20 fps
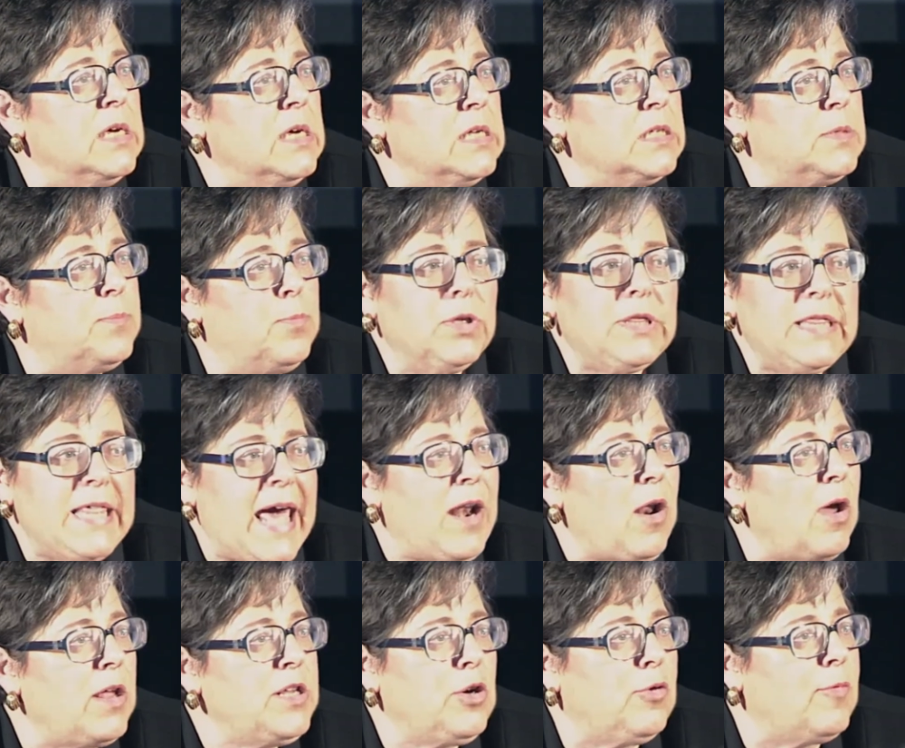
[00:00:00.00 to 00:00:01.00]
put that
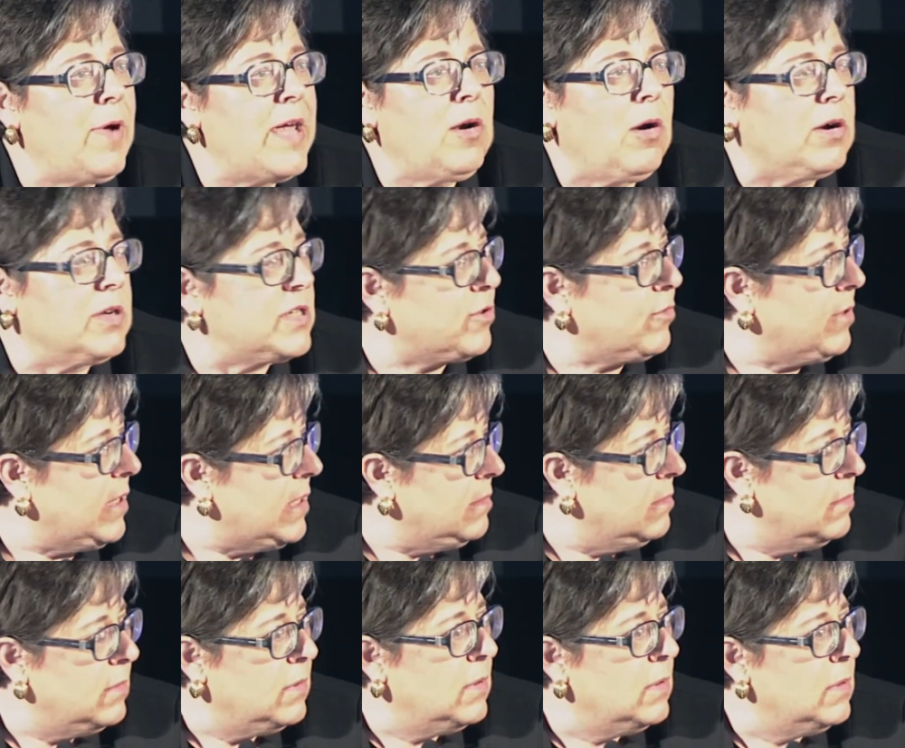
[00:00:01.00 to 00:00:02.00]
on your radar screen,
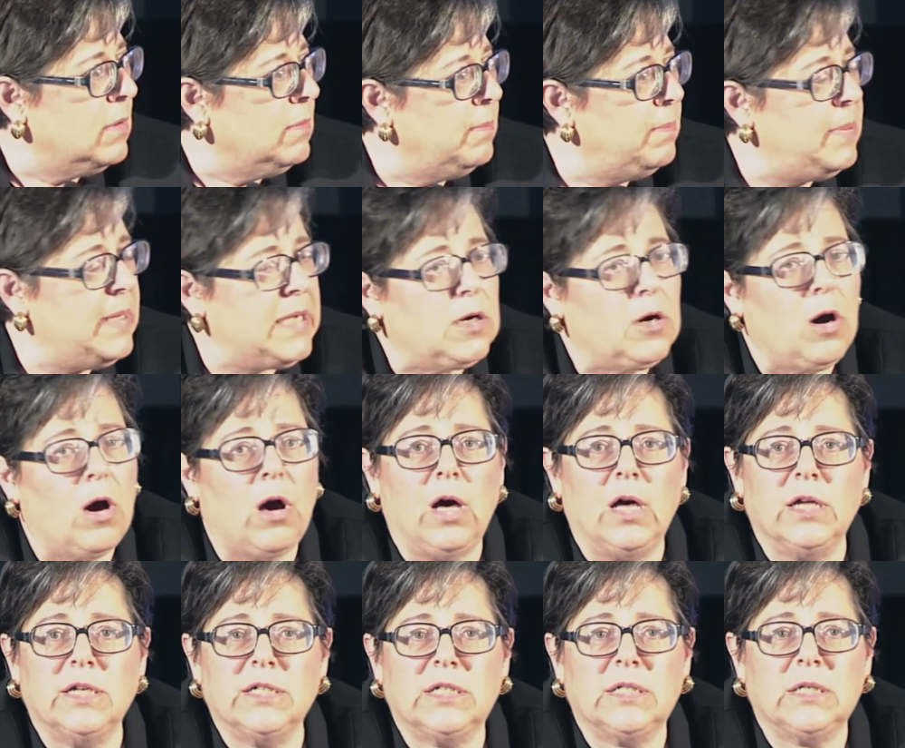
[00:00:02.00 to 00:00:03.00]

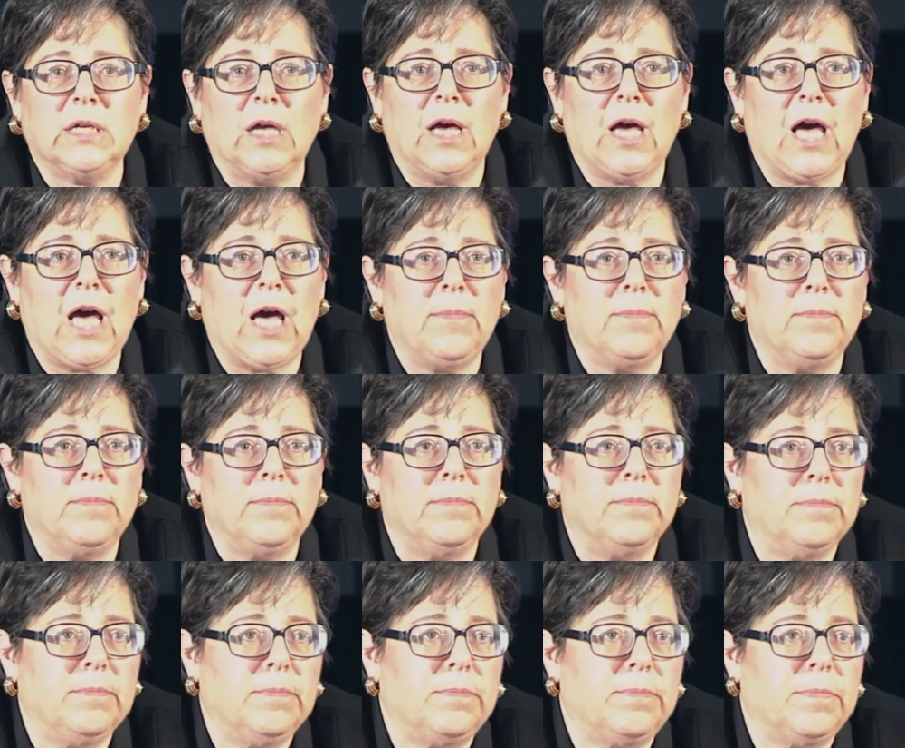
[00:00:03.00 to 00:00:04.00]
because
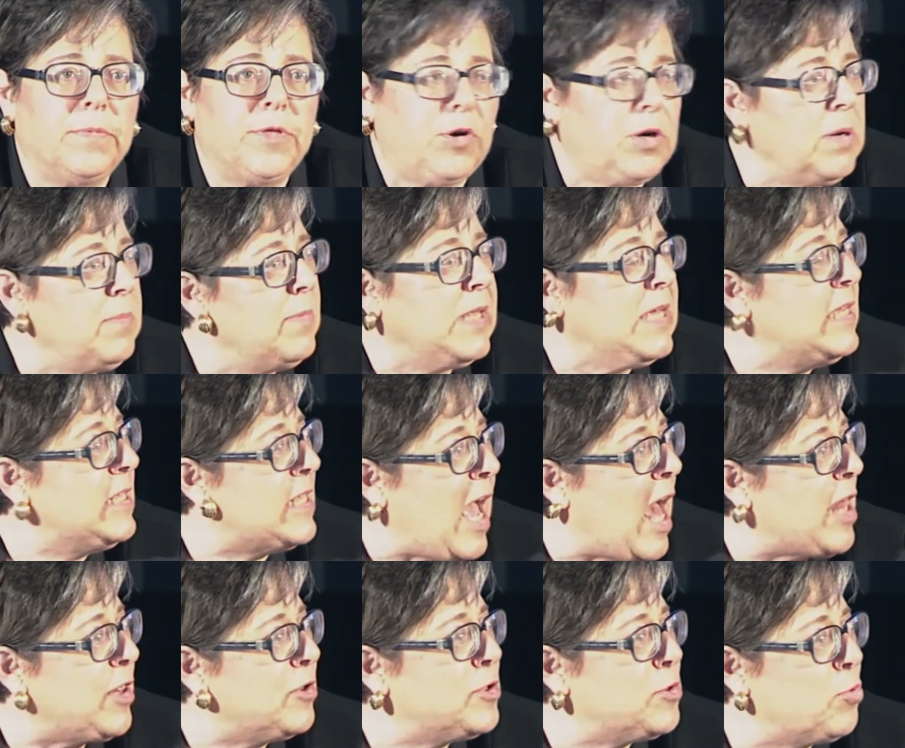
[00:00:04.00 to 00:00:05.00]
$30 million
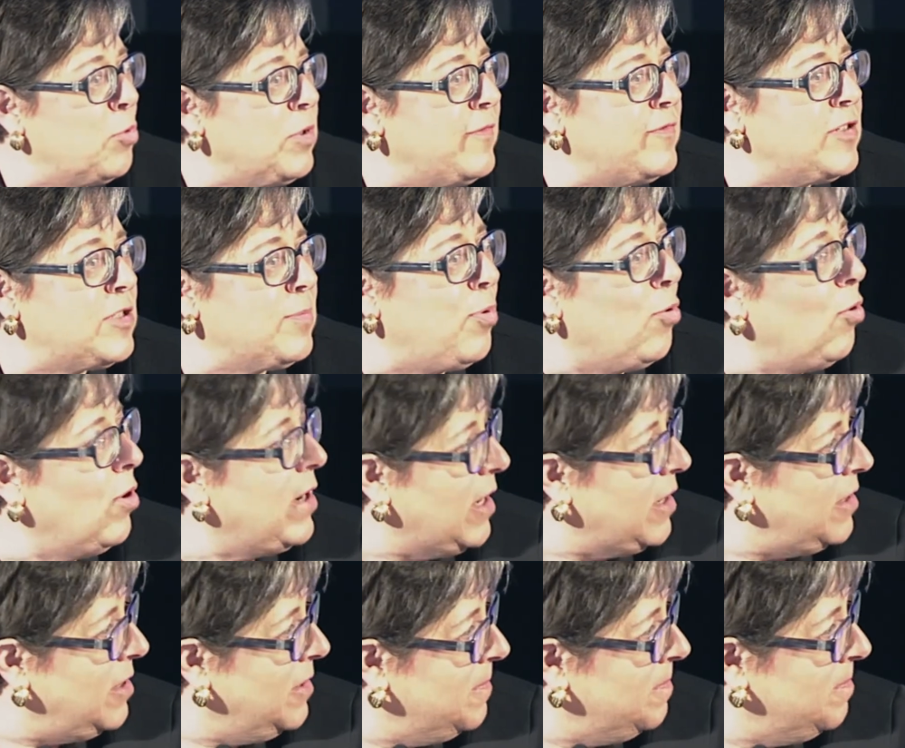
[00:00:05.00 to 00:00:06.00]
would have
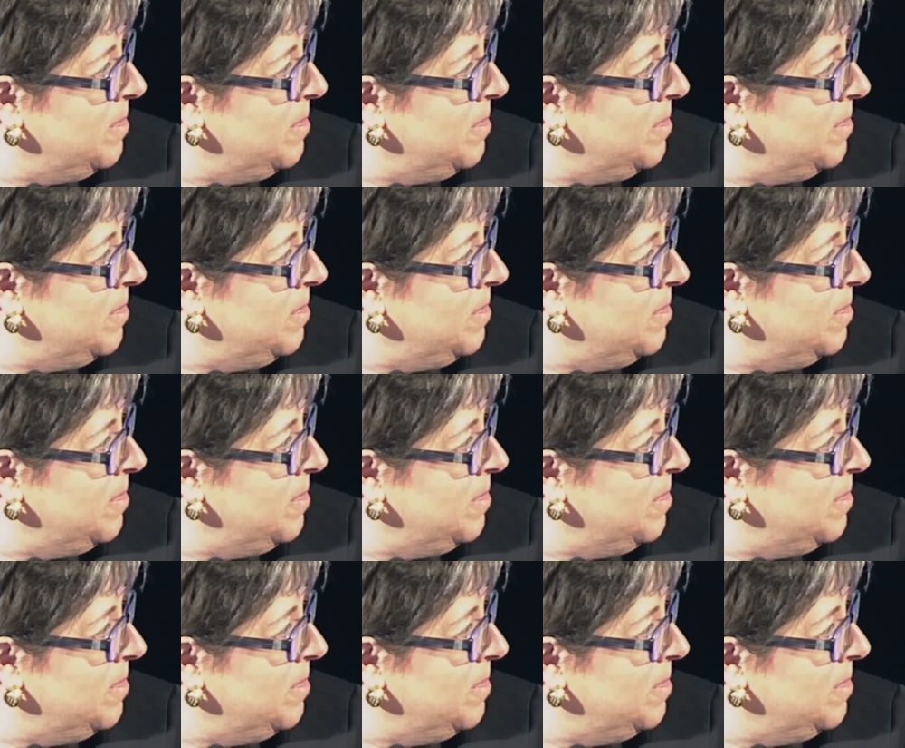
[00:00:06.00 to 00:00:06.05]
supported